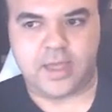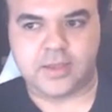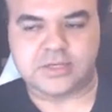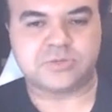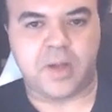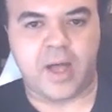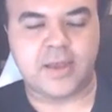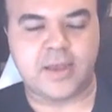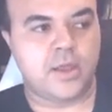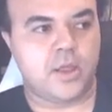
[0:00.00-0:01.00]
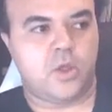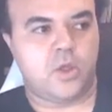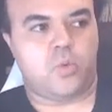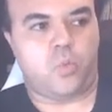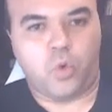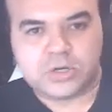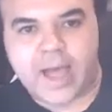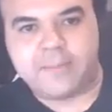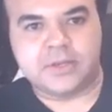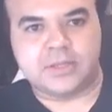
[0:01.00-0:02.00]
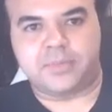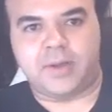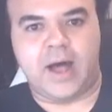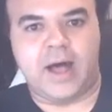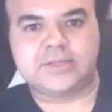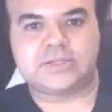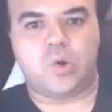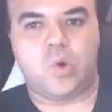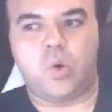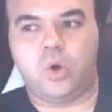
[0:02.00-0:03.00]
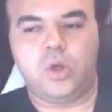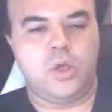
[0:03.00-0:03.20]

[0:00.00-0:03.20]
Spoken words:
And despite what's happened in the past, or,